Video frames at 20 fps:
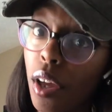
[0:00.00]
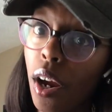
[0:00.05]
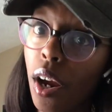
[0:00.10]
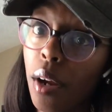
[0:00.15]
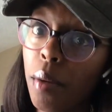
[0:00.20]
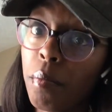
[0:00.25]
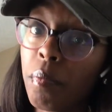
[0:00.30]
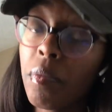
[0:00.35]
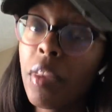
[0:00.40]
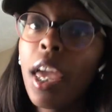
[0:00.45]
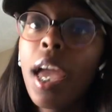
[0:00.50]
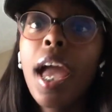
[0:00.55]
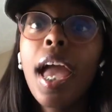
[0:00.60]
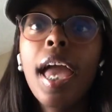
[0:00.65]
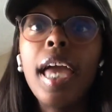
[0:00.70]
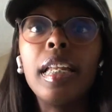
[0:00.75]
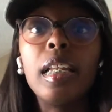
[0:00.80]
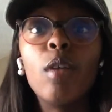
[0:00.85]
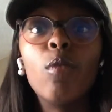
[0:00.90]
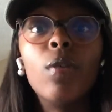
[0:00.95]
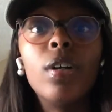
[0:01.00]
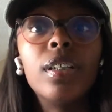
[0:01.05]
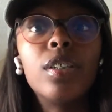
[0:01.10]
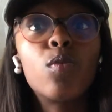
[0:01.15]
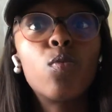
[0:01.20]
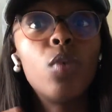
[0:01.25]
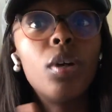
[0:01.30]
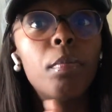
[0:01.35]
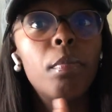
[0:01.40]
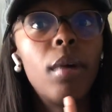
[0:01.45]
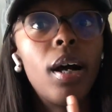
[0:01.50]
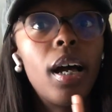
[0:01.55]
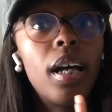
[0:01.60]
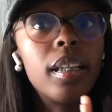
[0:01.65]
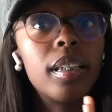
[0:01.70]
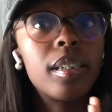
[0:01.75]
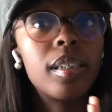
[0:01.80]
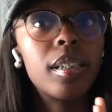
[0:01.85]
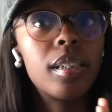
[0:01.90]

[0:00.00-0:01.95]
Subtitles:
her, and it was when my